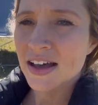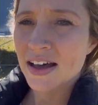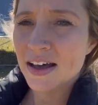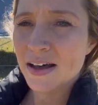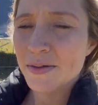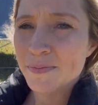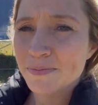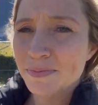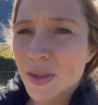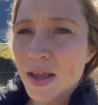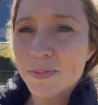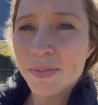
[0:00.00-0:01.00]

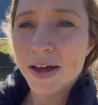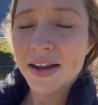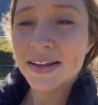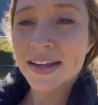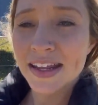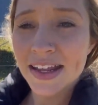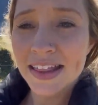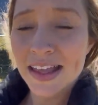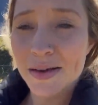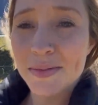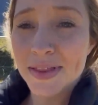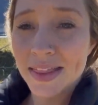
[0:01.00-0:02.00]
But getting
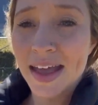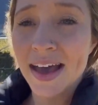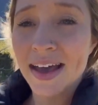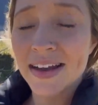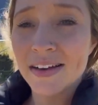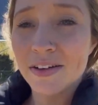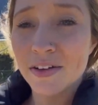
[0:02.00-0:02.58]
them in that